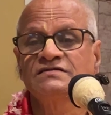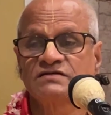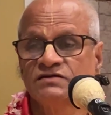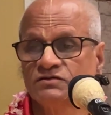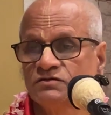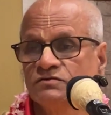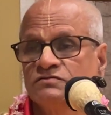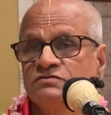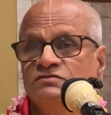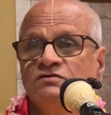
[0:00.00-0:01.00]
least
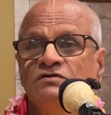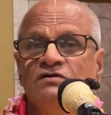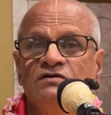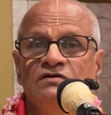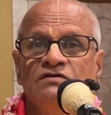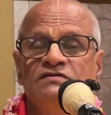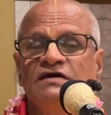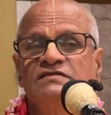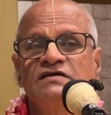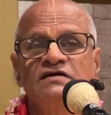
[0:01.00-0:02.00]
Hindus,
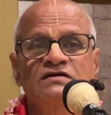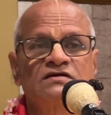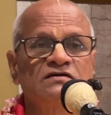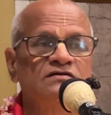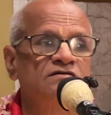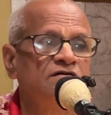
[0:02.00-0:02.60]
they think